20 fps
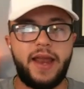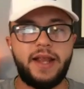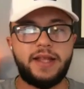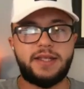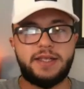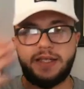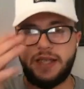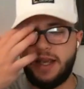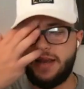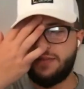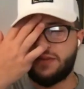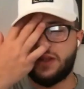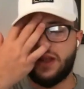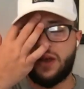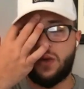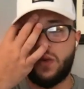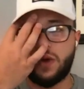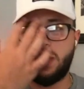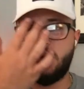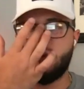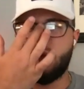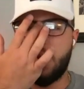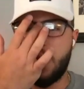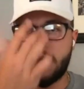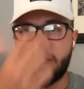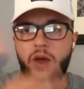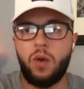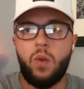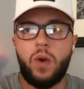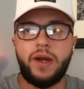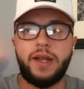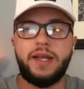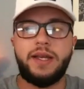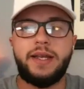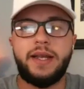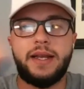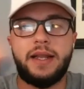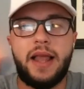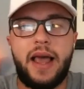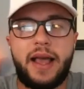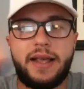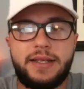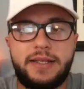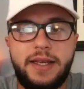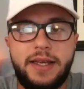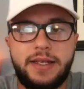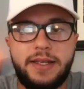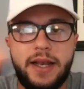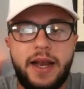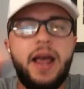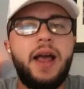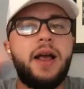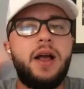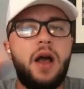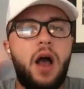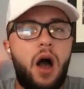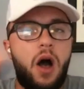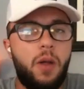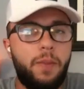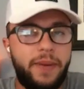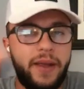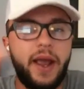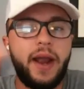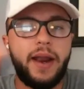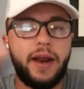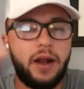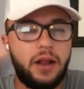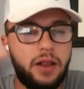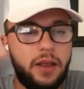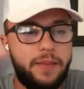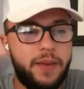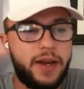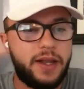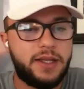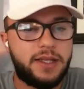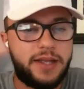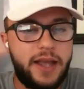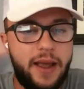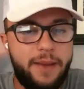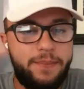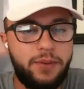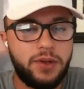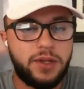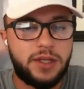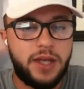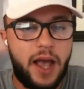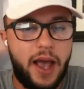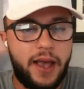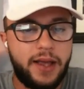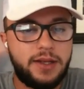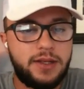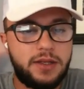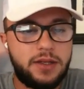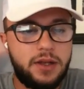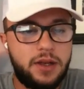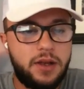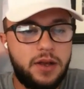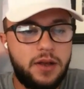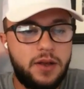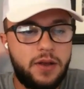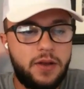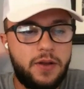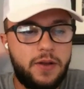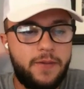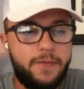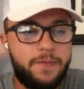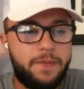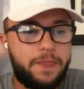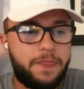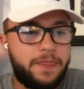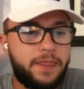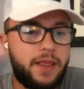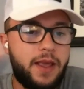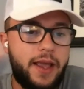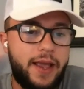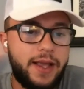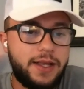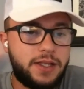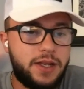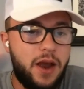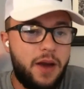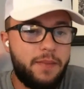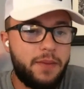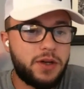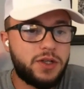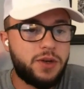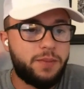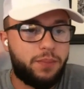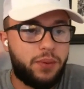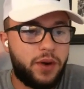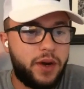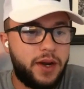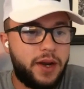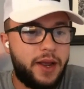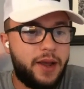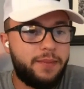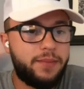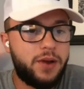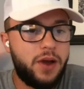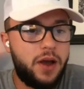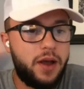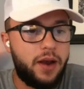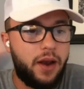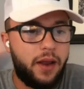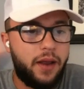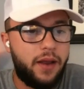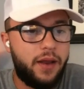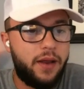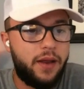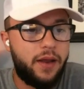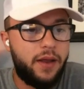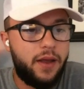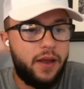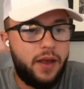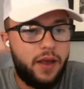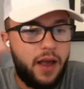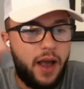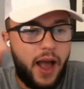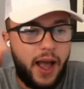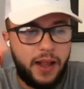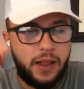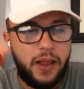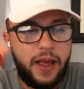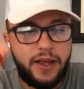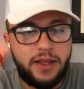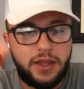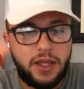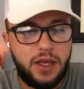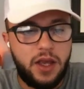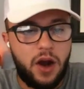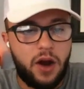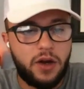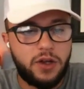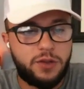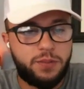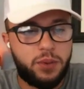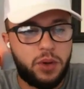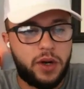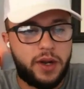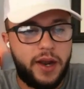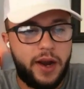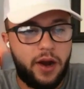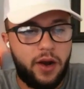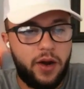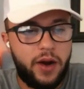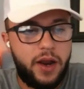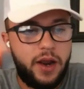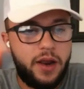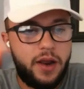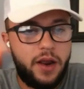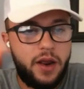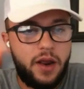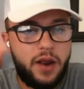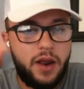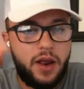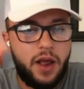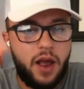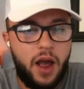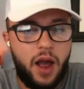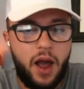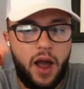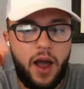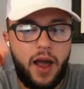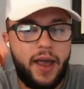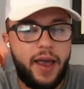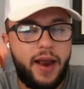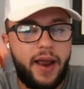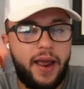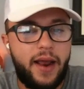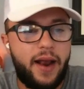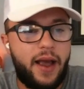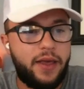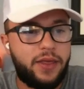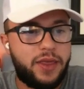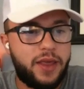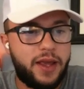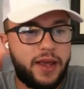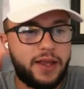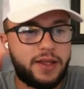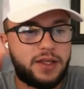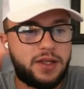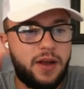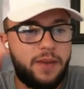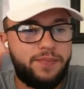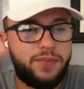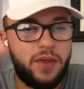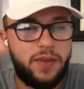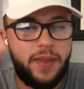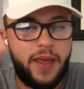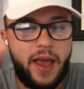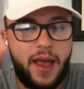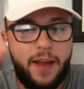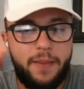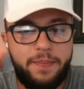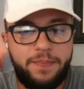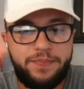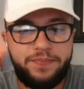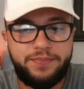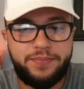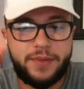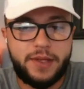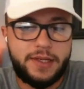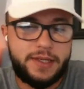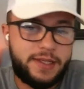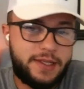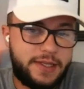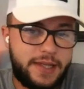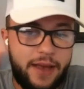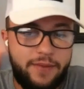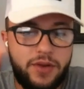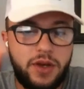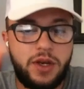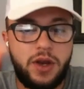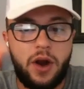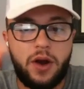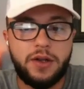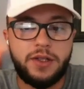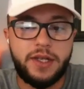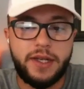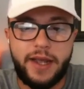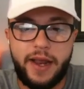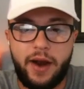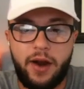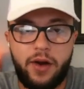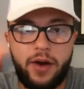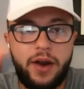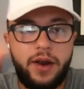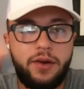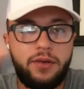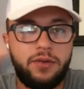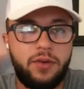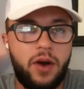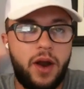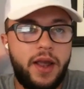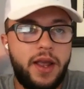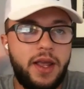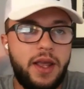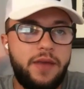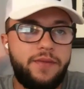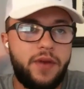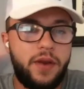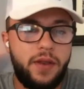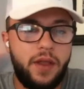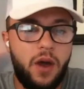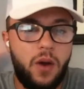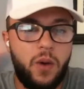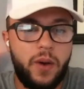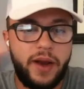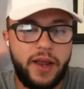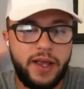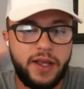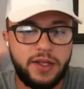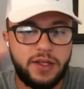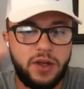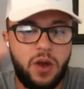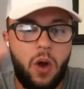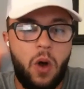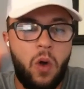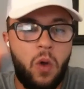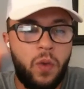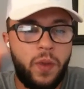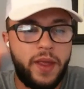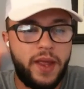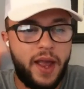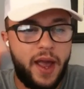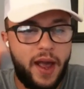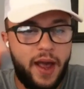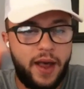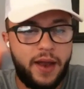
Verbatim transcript: And it seems like when you look at what he did last season, albeit in a limited sample size, his numbers are pretty damn good. I like the yards per carry, uh, and, and I think it's something that seven yards a carry, right? Even though it is only